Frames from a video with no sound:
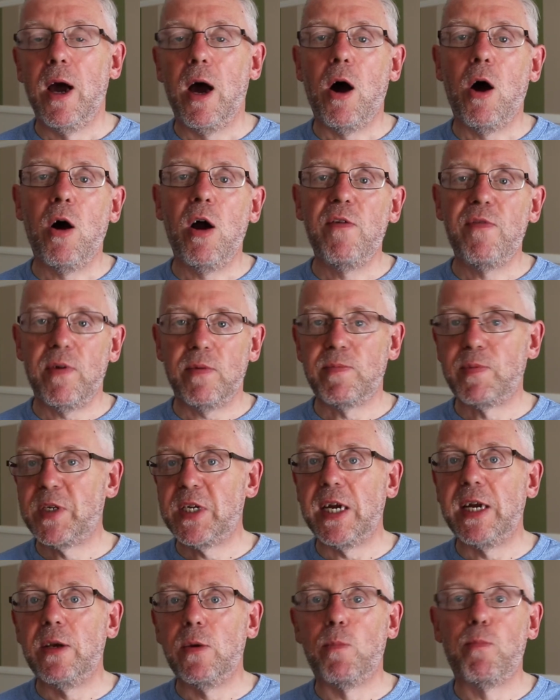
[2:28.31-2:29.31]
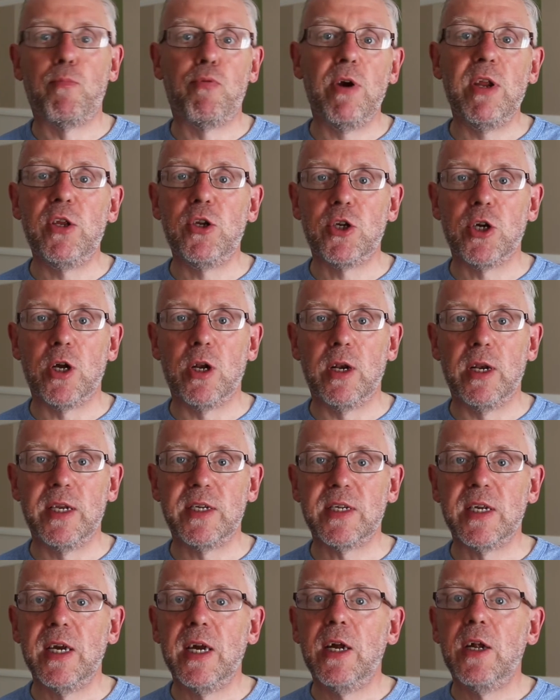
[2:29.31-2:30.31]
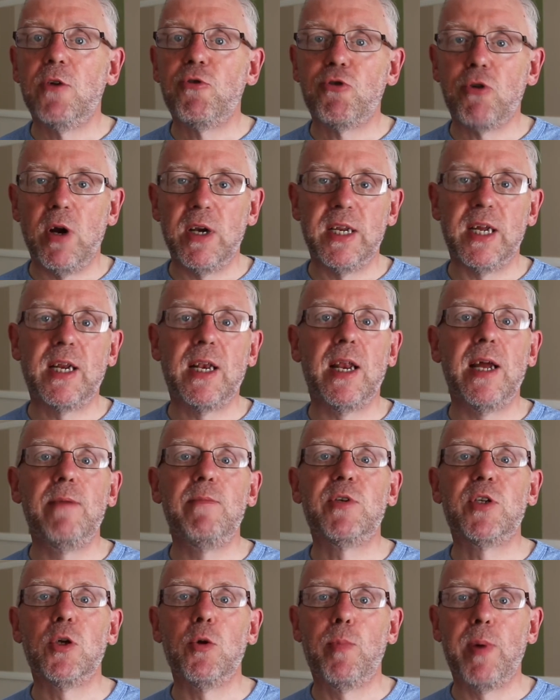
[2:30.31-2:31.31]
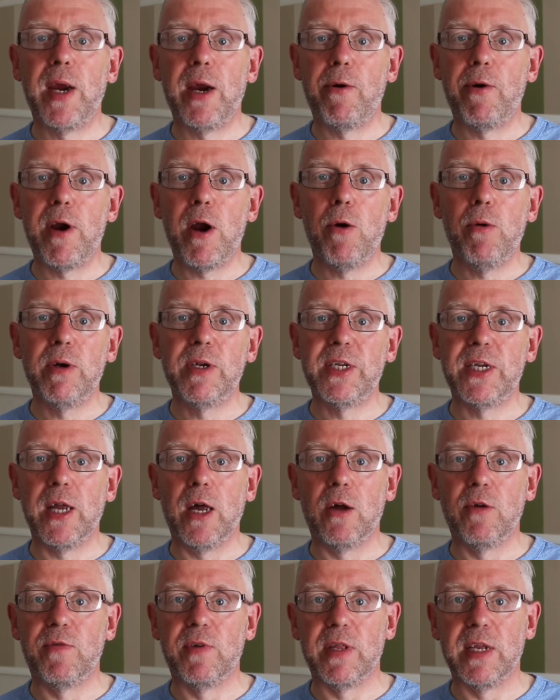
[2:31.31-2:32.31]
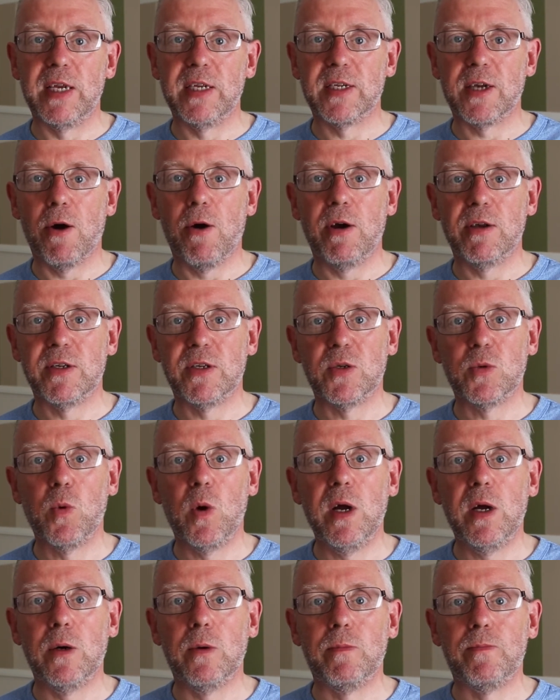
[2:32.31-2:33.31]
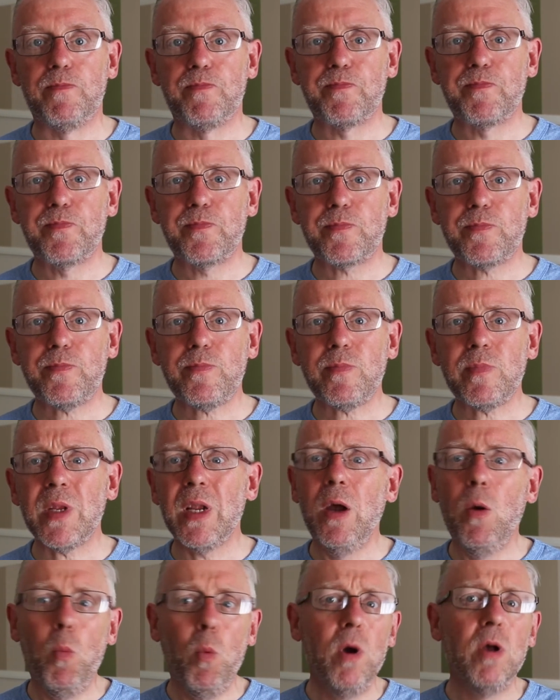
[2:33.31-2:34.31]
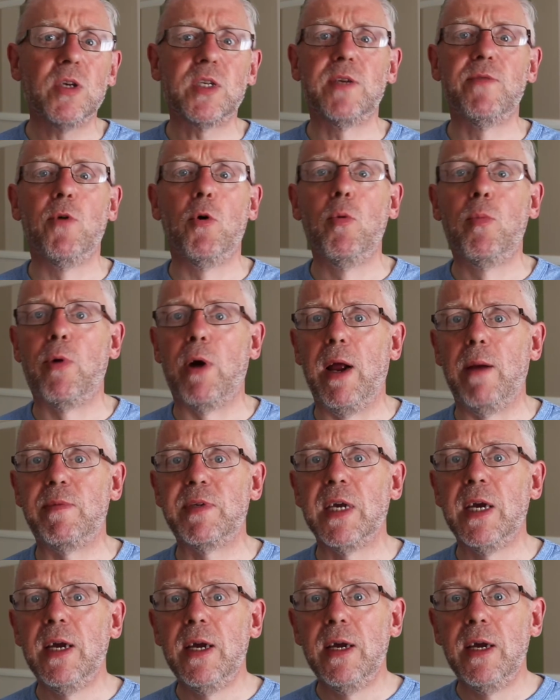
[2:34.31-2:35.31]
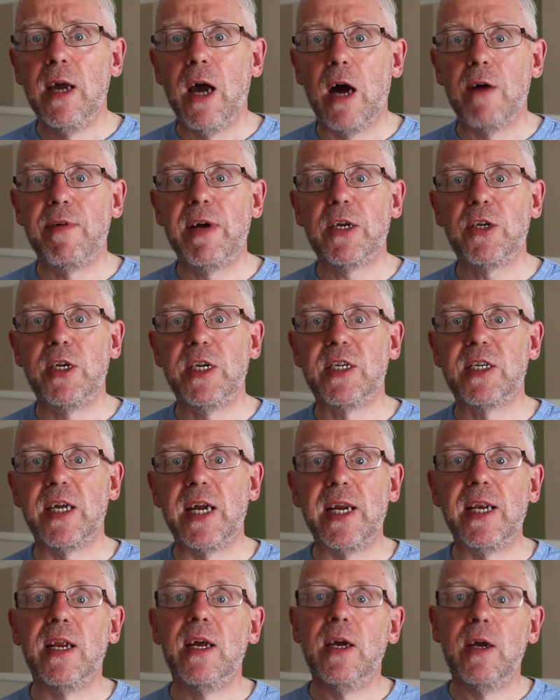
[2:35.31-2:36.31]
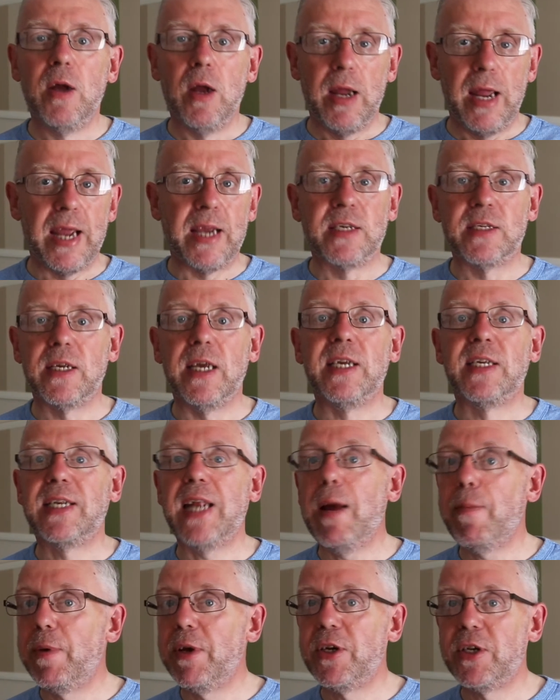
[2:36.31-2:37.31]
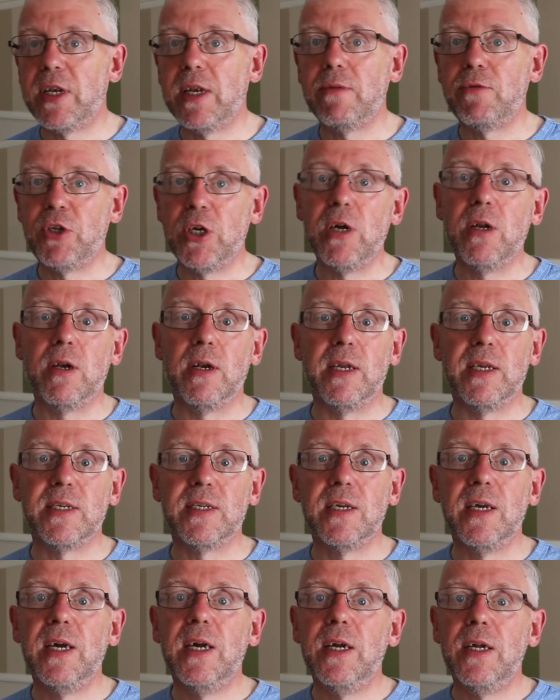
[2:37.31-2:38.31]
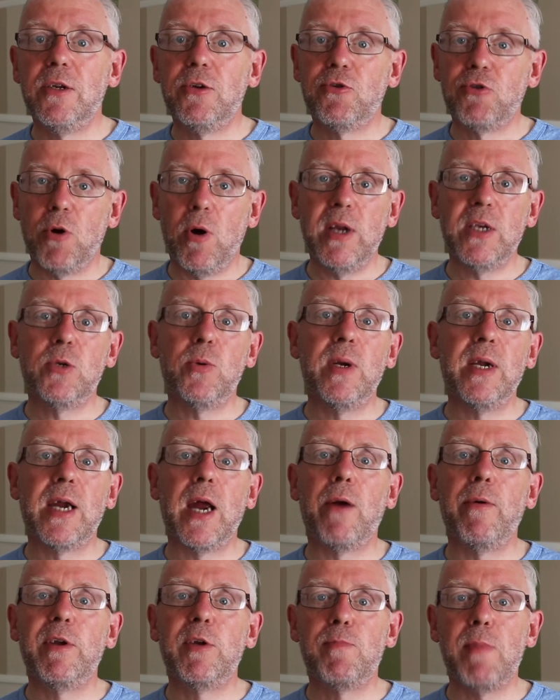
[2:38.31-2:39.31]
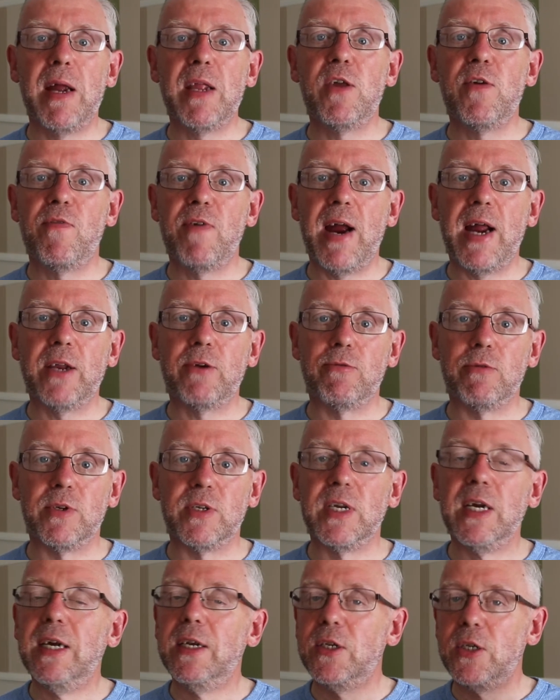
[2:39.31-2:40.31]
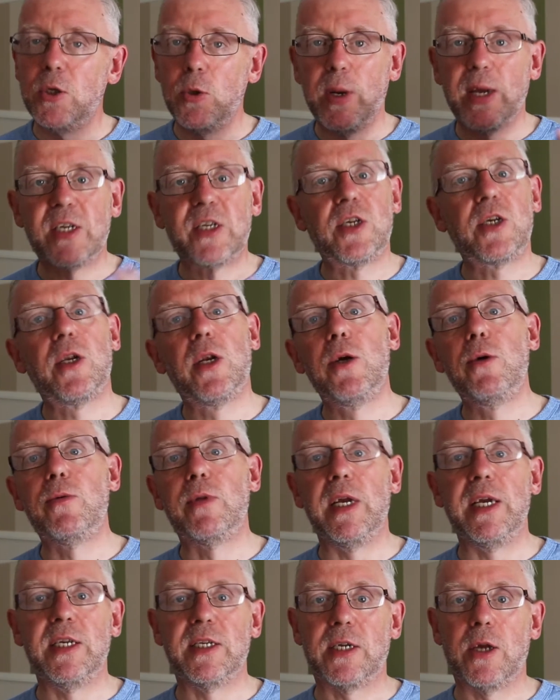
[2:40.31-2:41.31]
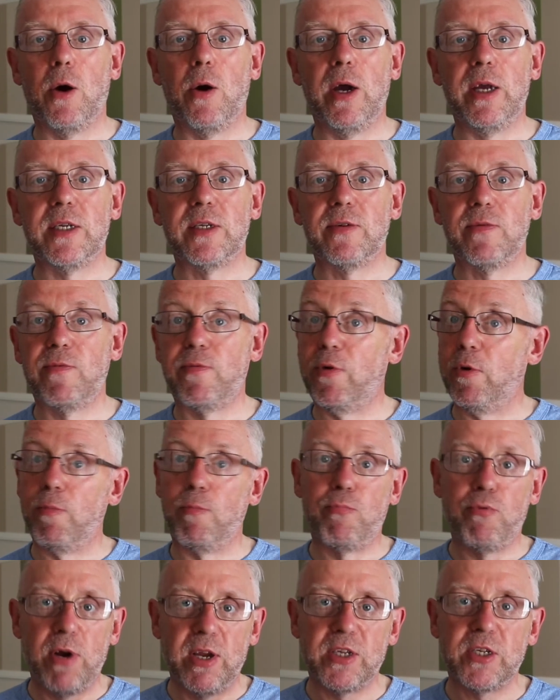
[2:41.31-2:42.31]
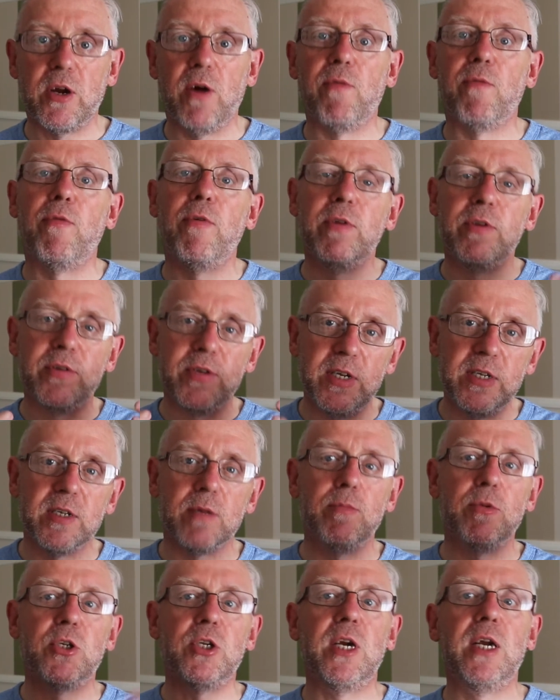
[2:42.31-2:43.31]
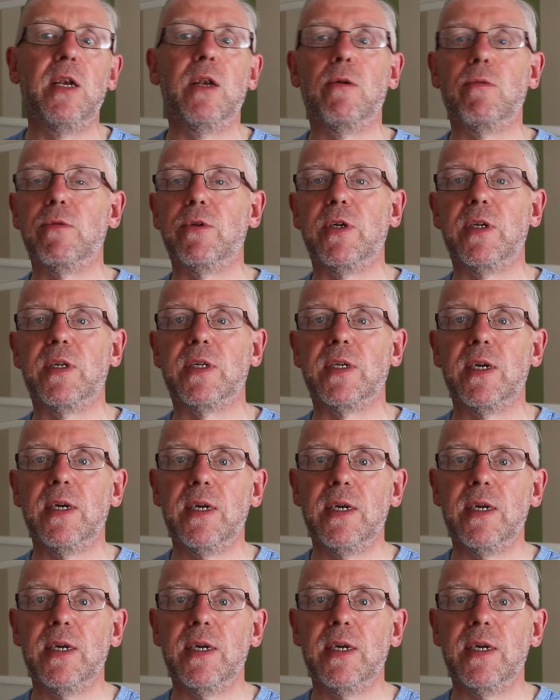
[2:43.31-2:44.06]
I've seen print journalists trying to claim superiority over these guys as well. And worst of all perhaps, I've actually seen established journalists trying to encourage manufacturers to exclude these guys from press conferences and machine launches.